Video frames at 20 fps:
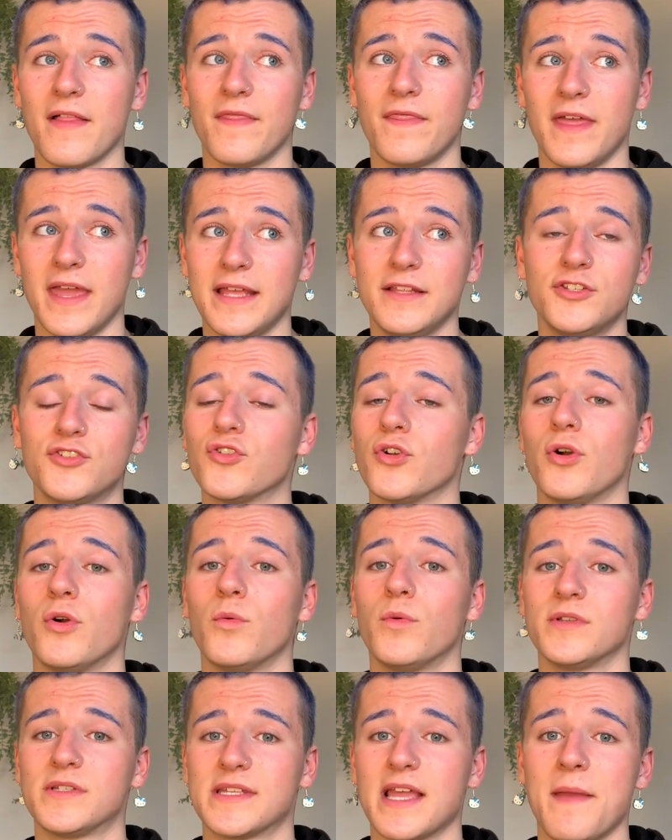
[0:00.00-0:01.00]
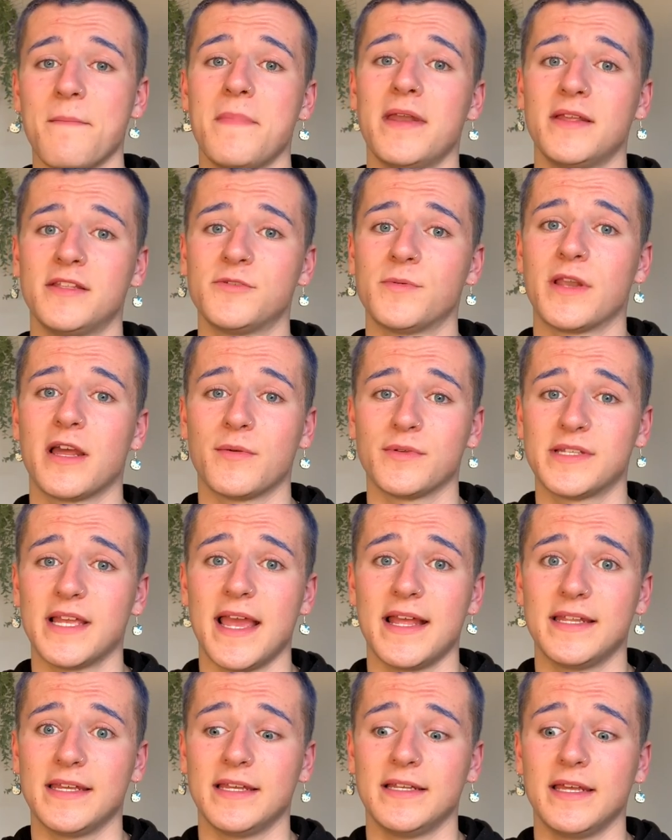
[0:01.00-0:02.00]
The intro was 10 minutes when I was
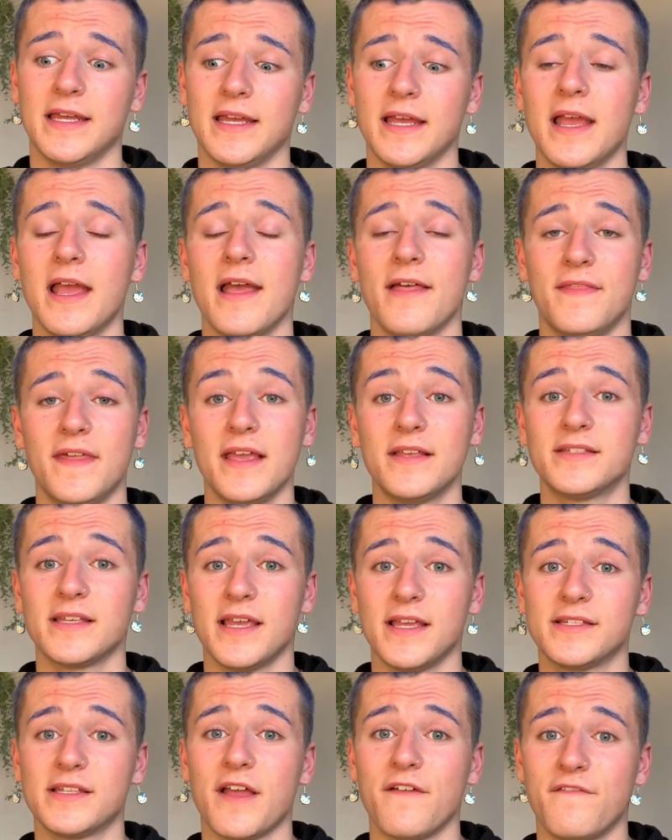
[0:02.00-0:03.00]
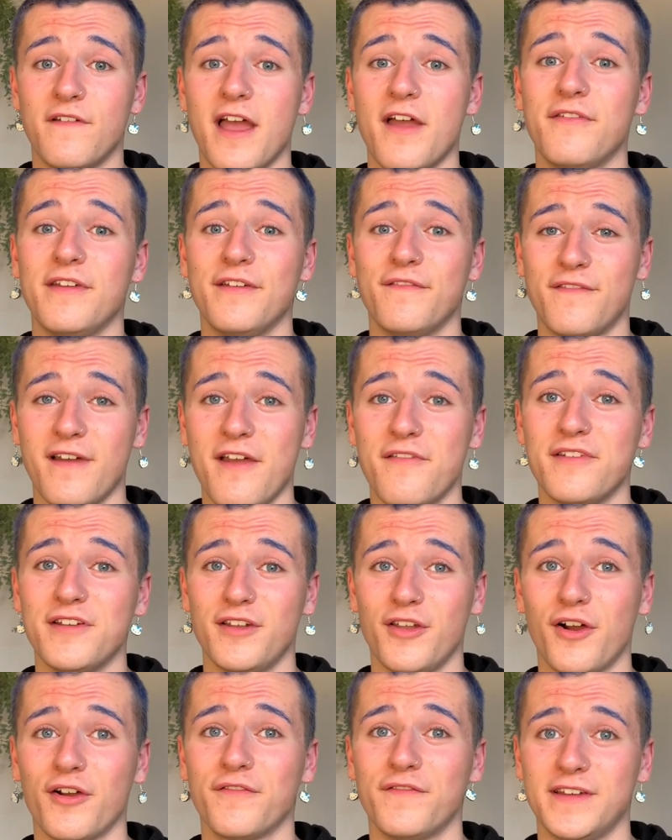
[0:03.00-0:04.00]
editing it. This is a very,
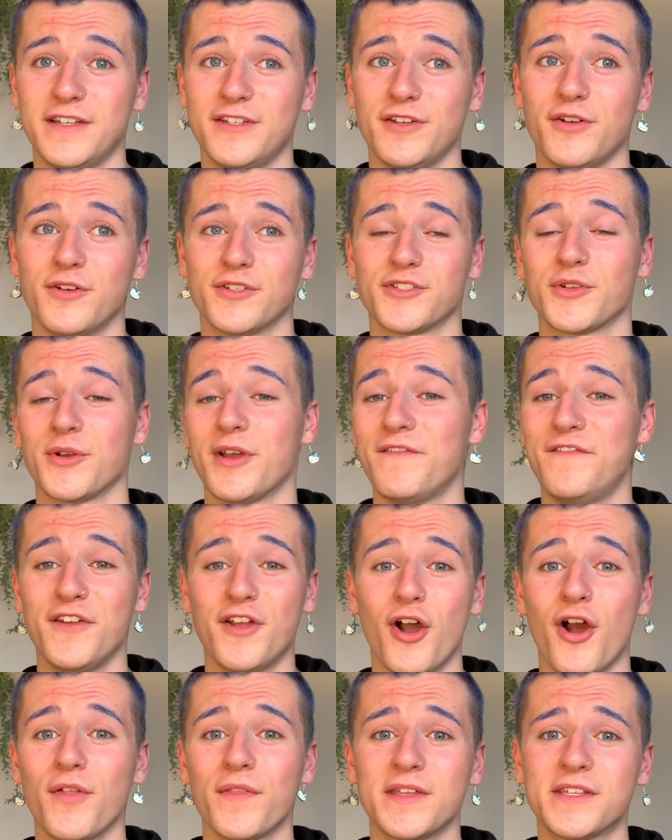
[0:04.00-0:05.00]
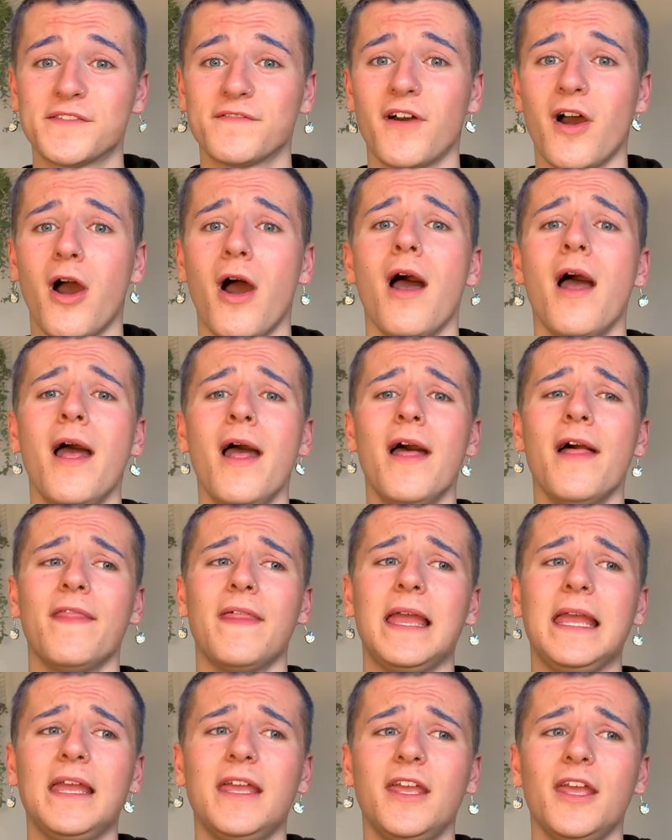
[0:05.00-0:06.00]
very long video. So if you got this far,
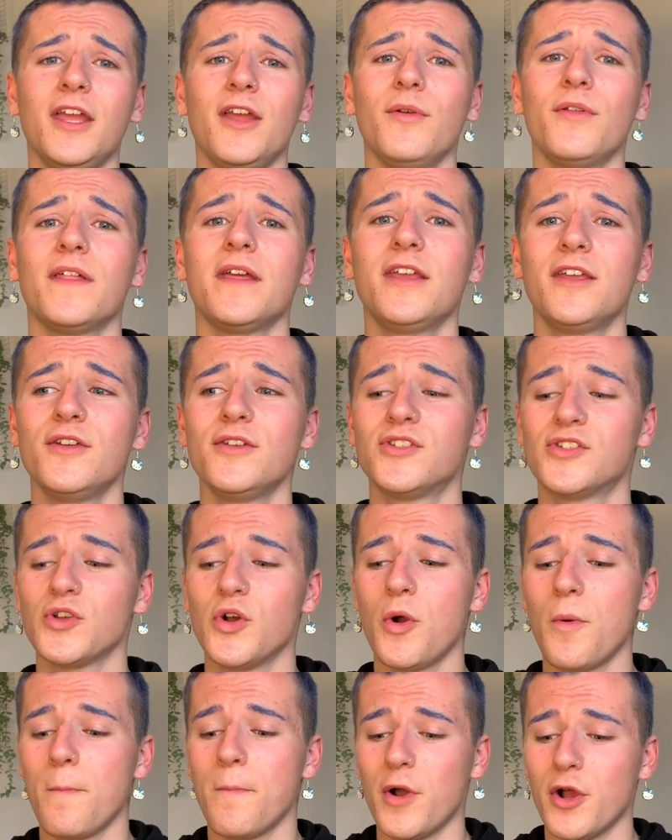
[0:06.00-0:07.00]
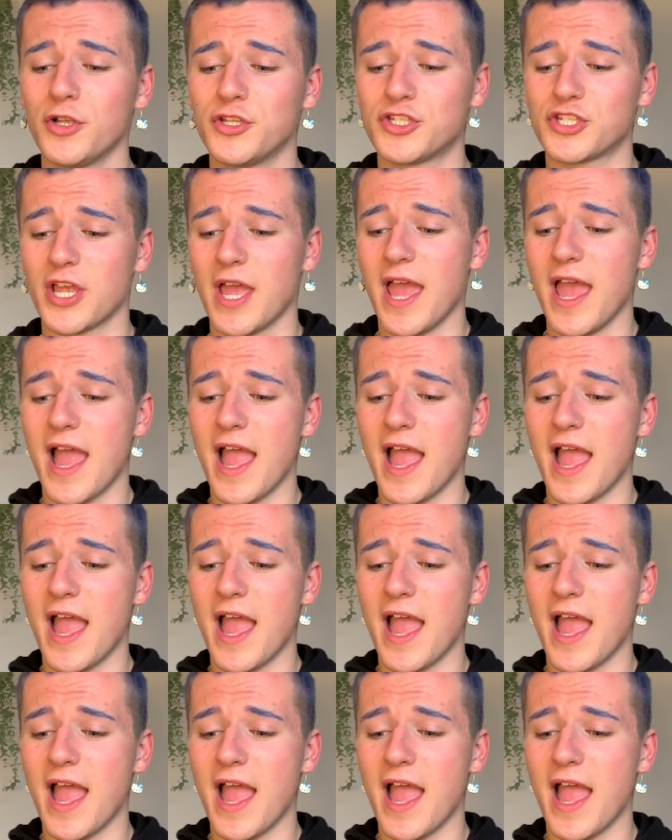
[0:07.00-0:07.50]
thank you. Thank you so much.